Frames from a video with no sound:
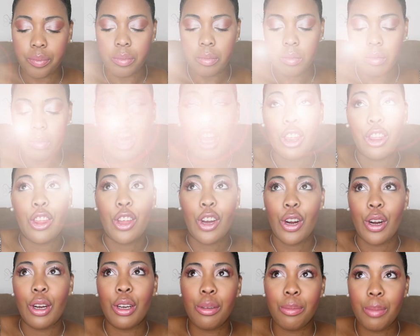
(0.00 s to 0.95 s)
The
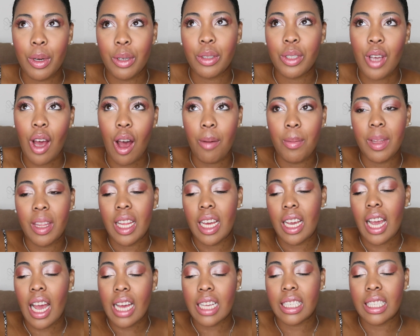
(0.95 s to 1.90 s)
third most common
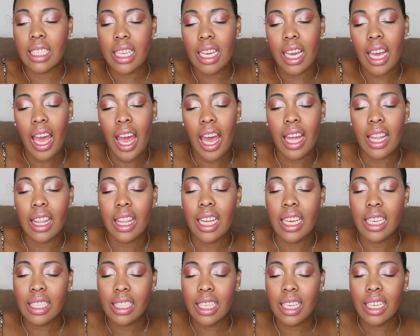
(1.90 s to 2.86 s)
thing I see, and
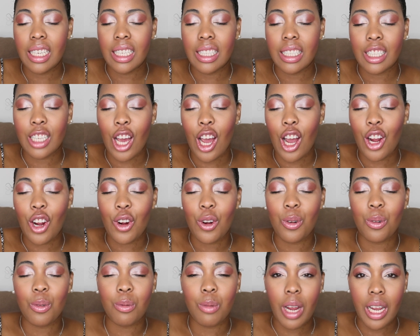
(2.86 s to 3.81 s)
this is
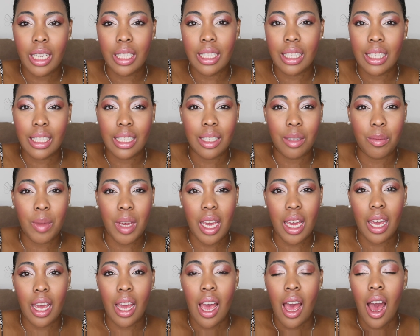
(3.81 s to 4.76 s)
crazy to
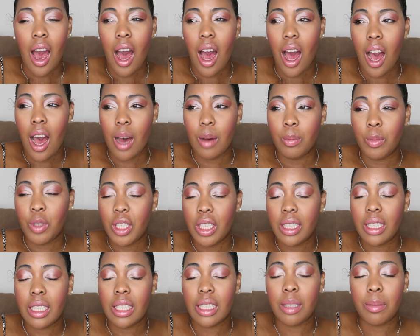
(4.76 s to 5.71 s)
me, um
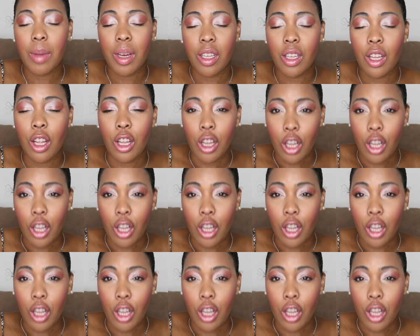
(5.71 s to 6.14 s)
just the smell